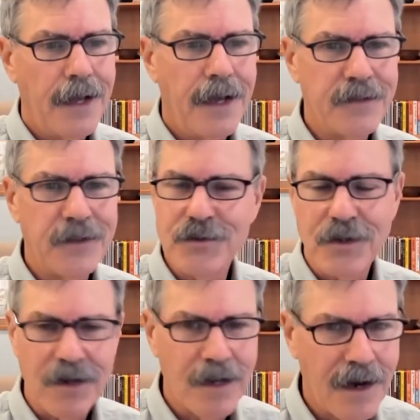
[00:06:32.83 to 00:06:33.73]
And there's
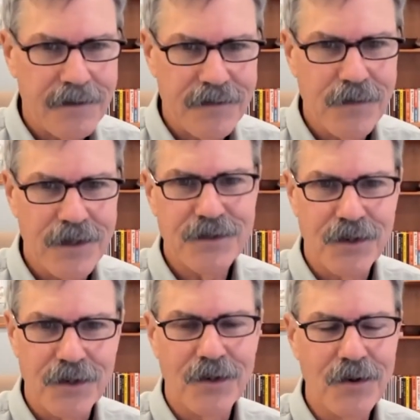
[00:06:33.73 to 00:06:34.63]
a lot for us
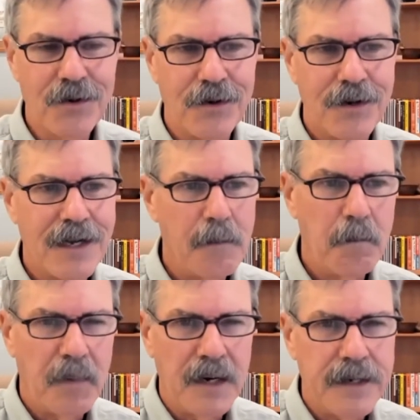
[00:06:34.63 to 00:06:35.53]
to learn.
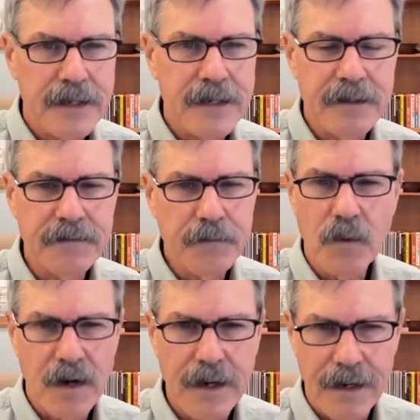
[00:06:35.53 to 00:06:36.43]
But if
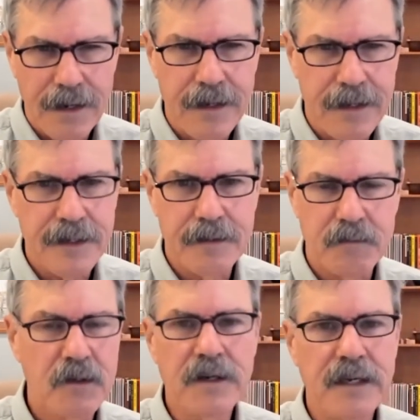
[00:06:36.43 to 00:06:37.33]
what I
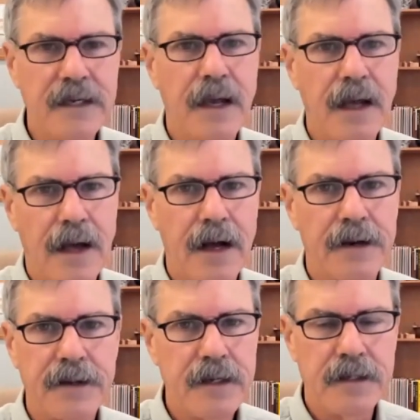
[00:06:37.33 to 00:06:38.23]
am looking
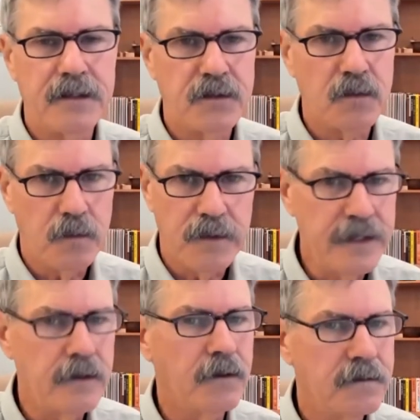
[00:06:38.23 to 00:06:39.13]
at is
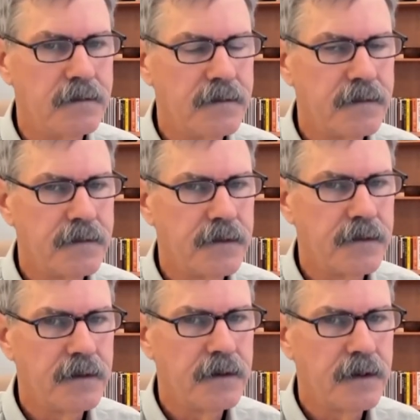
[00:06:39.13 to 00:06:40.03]
real,
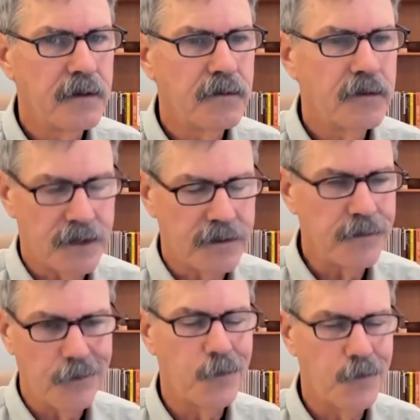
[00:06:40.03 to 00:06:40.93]
which I
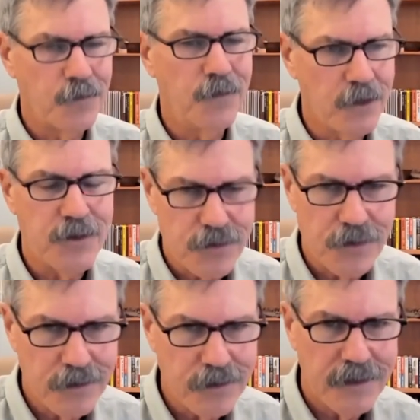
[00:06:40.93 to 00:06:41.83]
feel very
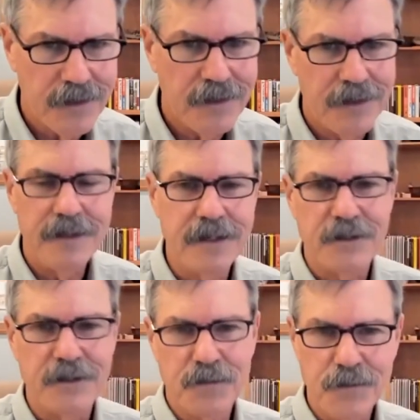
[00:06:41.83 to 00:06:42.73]
strongly that it
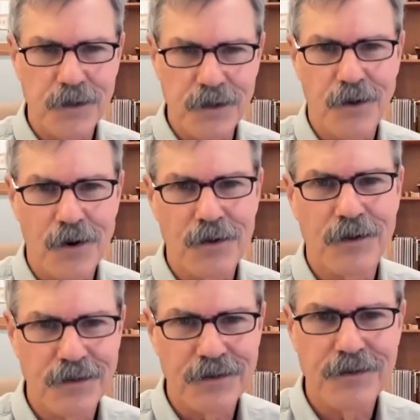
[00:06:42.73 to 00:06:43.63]
is with all
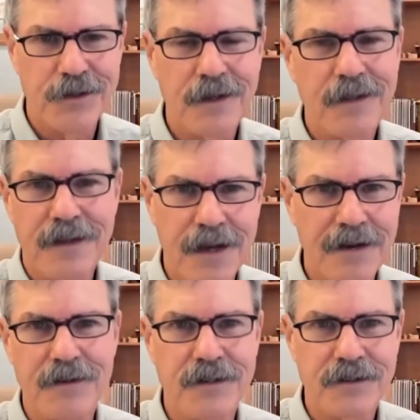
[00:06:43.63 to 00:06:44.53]
the, the, the
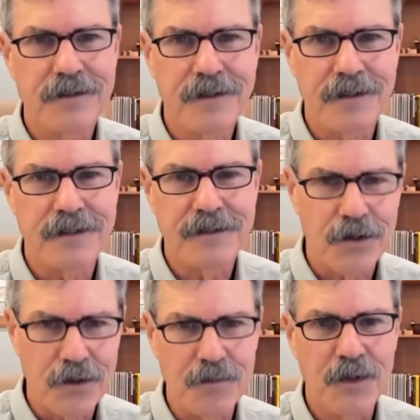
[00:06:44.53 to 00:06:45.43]
evidence that's
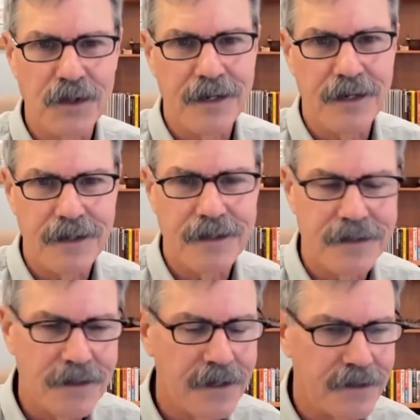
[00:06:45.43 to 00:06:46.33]
accumulating in
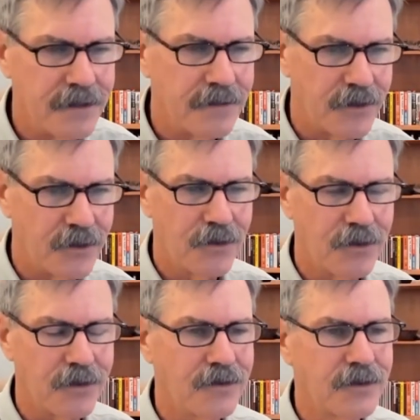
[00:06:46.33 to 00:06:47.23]
the scientific
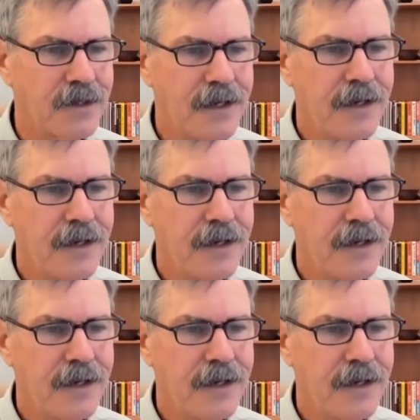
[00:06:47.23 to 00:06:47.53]
journals,